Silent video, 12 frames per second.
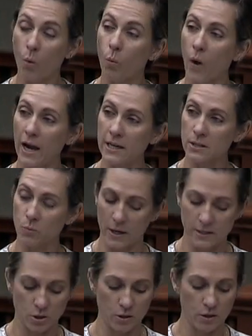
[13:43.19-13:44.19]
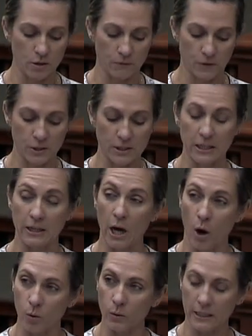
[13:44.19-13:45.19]
Why is Western University the
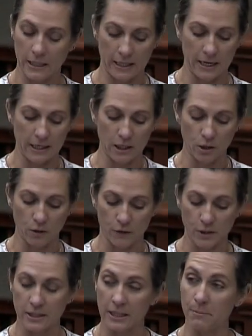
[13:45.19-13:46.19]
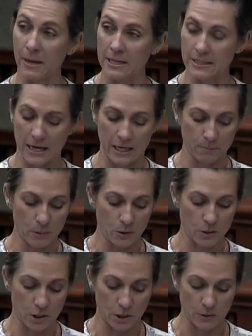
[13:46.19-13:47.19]
only Canadian university mandating
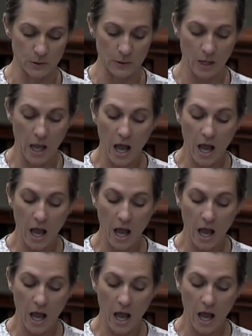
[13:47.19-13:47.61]
boosters?